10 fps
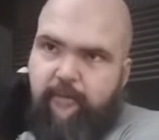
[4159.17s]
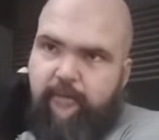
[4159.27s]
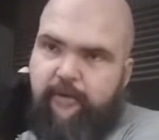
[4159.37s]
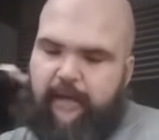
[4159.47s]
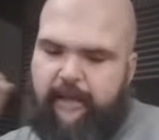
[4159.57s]

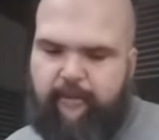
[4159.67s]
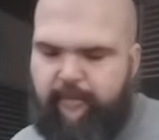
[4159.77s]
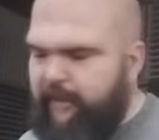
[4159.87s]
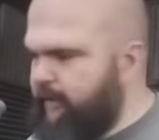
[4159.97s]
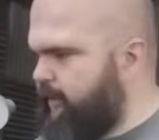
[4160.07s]
You're able to
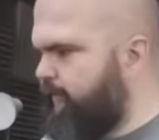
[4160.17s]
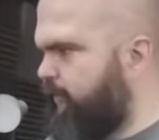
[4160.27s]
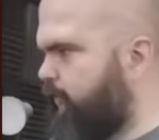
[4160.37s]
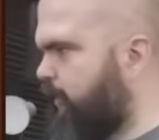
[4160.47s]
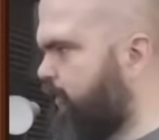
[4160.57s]
place stuff
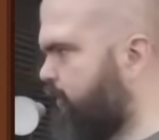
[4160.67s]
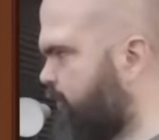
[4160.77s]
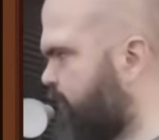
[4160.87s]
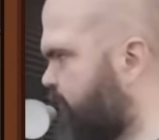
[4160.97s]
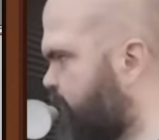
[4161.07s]
on the walls,
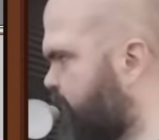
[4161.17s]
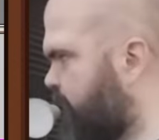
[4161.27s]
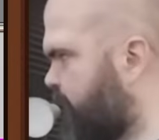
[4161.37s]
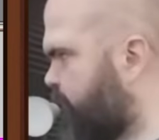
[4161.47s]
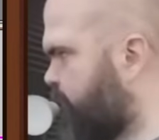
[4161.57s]
so
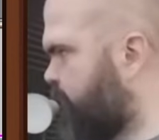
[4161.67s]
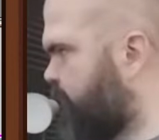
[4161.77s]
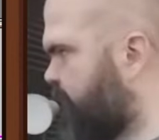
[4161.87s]
we would be